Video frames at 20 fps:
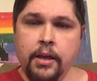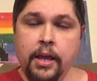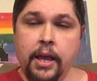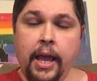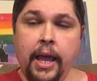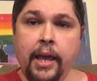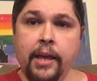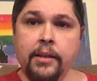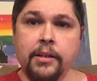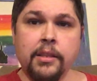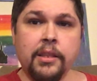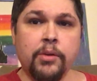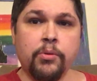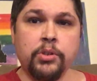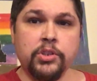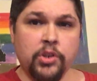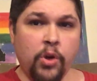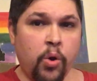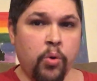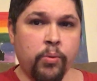and there
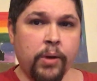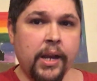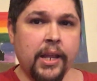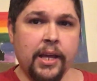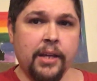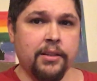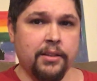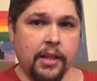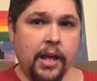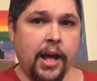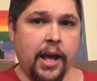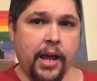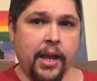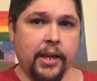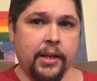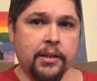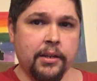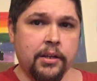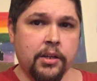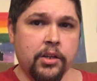was already a
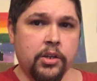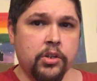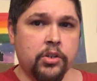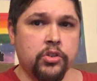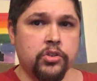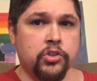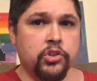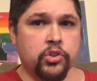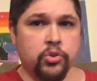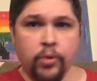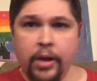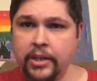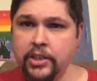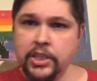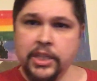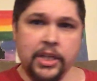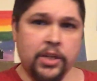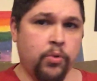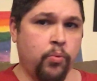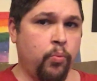line
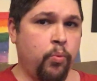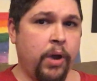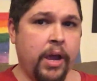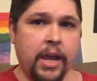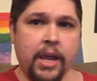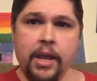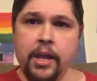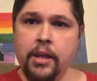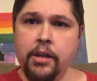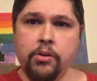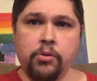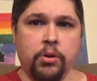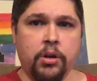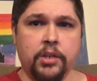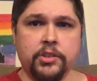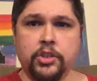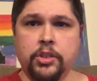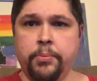stretching way across the